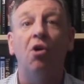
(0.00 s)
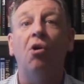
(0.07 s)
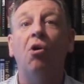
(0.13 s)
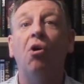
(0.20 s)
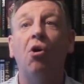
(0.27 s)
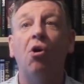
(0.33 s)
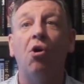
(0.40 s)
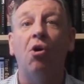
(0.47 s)

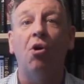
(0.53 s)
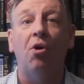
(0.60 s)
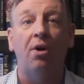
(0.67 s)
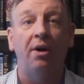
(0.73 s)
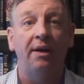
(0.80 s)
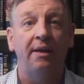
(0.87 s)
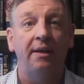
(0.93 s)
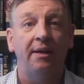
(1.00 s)

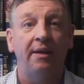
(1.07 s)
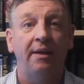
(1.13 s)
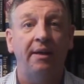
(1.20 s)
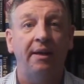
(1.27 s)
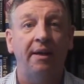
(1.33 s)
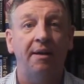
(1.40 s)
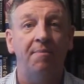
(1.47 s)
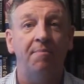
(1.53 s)
Or
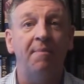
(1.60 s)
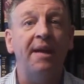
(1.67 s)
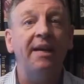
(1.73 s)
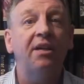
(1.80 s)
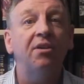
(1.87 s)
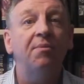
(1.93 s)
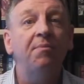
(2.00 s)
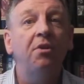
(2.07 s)

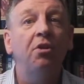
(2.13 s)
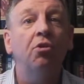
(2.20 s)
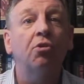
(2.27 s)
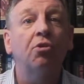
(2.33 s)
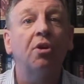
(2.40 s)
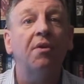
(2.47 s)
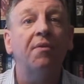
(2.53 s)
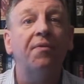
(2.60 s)
make him
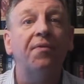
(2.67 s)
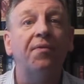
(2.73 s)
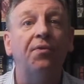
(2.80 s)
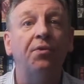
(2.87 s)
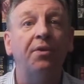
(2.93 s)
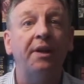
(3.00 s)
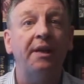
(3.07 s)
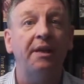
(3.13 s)
look
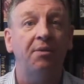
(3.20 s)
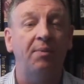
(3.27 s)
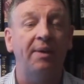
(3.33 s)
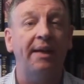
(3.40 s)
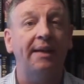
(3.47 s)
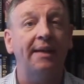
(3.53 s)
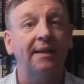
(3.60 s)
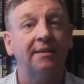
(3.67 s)
funny
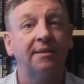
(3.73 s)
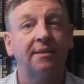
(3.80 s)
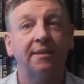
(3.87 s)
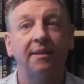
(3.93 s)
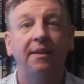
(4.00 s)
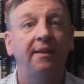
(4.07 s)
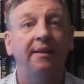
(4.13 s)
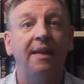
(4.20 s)
where he
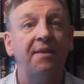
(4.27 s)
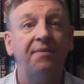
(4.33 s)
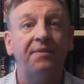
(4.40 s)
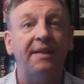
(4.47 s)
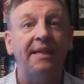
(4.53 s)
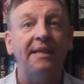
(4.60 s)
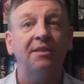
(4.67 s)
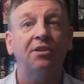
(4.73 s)
asks
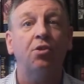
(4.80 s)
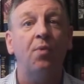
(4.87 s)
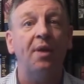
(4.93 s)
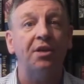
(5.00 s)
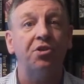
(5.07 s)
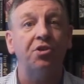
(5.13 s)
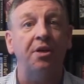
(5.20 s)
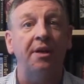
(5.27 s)
lefties a
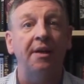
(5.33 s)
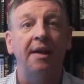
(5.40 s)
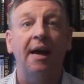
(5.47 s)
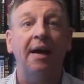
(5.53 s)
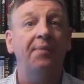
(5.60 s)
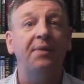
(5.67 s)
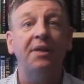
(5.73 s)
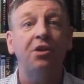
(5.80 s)
question
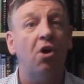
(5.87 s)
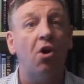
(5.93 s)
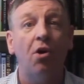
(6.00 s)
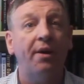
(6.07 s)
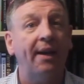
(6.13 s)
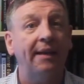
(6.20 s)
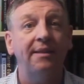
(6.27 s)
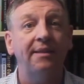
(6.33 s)
and they
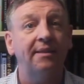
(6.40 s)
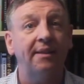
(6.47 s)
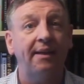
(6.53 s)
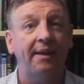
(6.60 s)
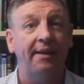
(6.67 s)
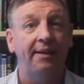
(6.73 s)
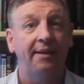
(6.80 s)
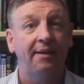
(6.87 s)
can't answer
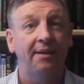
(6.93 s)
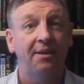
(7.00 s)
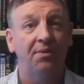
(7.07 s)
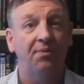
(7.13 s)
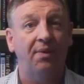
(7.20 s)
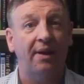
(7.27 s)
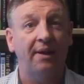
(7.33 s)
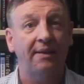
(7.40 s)
it,
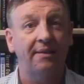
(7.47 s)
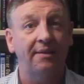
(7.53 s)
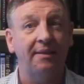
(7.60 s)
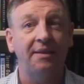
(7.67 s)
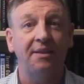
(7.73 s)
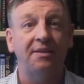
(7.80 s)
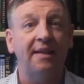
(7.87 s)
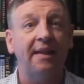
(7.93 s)
right? And
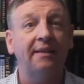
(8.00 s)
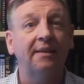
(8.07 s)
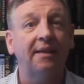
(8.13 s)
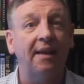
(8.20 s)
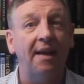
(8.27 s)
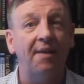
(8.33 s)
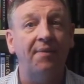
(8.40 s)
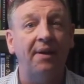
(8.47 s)
he's dead
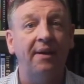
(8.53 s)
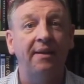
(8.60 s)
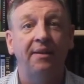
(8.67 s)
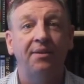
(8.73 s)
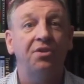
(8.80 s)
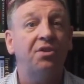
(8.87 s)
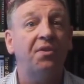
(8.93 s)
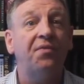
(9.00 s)
clever.
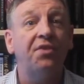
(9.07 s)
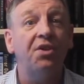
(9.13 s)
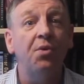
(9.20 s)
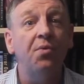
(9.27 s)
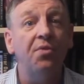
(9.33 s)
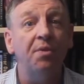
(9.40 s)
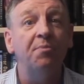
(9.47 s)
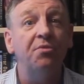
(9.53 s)
There's a
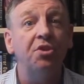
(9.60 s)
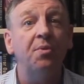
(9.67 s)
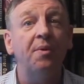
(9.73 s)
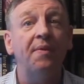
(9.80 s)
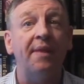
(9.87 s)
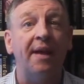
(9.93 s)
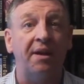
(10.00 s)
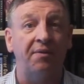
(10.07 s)
few of them
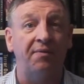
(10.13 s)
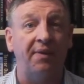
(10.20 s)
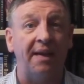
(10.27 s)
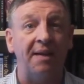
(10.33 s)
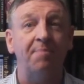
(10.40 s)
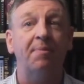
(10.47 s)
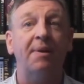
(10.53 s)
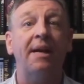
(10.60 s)
doing that of
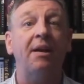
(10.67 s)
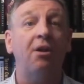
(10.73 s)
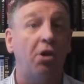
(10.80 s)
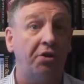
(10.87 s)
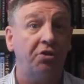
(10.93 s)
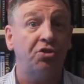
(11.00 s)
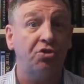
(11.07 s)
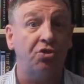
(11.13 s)
late. But then
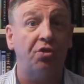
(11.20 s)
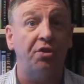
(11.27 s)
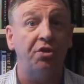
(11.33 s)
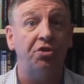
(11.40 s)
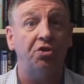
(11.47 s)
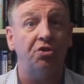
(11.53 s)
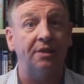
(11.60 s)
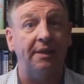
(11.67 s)
Lauren
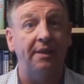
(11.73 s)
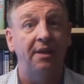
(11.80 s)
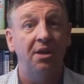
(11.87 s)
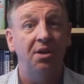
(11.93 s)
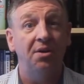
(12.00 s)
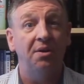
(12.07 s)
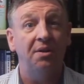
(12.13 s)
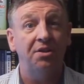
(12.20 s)
Southern does it.
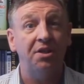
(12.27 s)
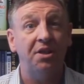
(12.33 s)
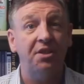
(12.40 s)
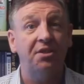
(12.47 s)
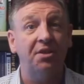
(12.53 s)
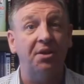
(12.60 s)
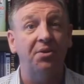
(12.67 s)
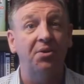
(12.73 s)

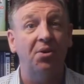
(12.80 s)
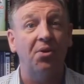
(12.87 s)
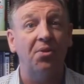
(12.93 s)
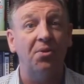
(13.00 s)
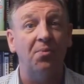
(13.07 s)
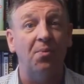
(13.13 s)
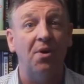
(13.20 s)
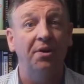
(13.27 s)
She's
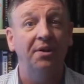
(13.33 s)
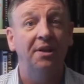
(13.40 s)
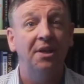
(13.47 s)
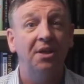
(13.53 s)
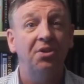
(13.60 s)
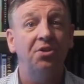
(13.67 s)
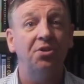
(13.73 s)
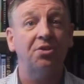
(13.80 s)
another one,
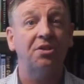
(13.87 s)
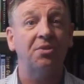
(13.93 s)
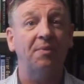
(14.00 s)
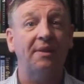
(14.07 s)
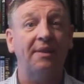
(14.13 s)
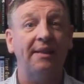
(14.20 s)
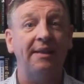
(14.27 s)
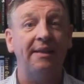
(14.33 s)
does it
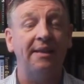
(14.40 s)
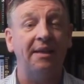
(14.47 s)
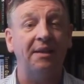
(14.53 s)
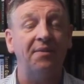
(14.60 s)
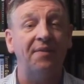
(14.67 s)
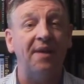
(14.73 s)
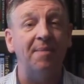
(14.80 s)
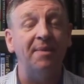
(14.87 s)
with
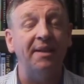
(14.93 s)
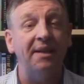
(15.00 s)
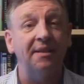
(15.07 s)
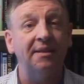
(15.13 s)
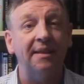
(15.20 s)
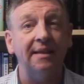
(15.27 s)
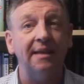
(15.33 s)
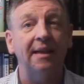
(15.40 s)
the
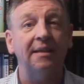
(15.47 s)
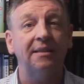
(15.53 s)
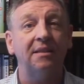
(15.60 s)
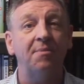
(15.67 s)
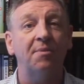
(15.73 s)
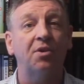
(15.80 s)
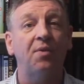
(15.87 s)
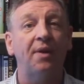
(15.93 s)
feminists. I ask
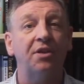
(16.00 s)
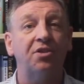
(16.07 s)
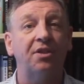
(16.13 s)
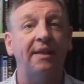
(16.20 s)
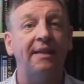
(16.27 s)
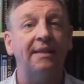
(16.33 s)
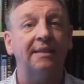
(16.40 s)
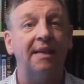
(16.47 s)
them a
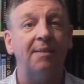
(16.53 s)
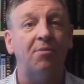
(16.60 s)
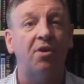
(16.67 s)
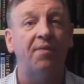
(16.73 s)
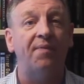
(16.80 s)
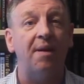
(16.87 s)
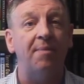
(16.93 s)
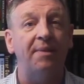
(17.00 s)
question, Islam
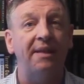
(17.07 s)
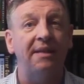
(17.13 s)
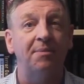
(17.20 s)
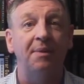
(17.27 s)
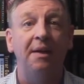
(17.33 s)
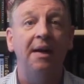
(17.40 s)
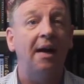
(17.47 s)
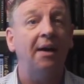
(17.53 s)
or
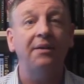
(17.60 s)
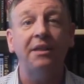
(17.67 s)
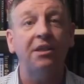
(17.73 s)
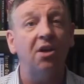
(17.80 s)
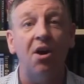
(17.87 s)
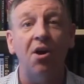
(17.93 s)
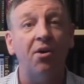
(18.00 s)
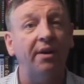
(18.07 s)
feminism? And they
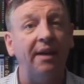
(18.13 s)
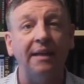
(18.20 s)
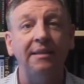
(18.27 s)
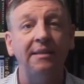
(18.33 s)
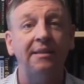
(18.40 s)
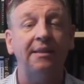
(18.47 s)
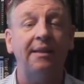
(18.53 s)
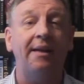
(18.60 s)
can't
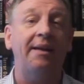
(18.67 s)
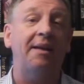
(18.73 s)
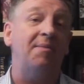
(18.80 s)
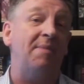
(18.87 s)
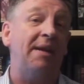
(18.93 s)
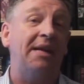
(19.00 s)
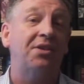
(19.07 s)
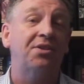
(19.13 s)
answer it.
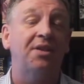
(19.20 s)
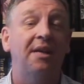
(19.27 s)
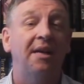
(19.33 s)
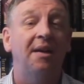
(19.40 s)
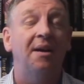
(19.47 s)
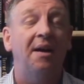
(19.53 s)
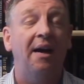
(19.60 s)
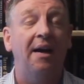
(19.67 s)
It makes
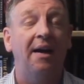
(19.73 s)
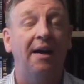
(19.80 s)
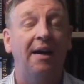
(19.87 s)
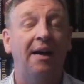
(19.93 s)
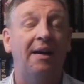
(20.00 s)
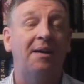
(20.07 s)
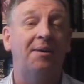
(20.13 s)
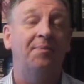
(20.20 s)

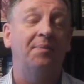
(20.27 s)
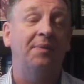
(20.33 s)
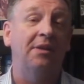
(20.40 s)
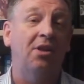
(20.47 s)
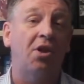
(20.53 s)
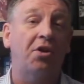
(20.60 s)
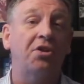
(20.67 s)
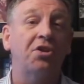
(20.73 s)

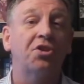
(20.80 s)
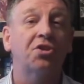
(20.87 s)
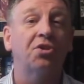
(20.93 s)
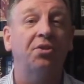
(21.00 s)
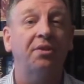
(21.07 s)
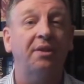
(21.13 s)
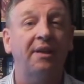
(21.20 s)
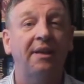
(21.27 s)
Lauren
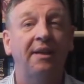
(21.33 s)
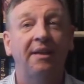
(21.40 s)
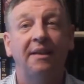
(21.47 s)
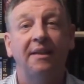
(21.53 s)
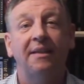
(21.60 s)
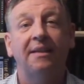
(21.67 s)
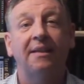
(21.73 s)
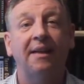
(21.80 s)
Southern
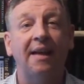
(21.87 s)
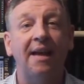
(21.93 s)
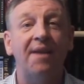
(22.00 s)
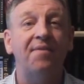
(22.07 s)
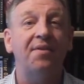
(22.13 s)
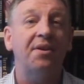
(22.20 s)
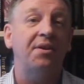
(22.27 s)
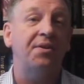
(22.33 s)

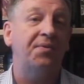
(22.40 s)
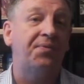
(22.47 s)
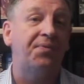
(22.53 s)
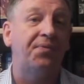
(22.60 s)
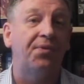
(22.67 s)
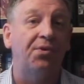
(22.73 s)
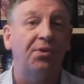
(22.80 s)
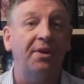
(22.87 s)
clever and
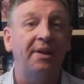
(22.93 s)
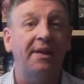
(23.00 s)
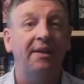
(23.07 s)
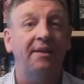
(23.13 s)
funny.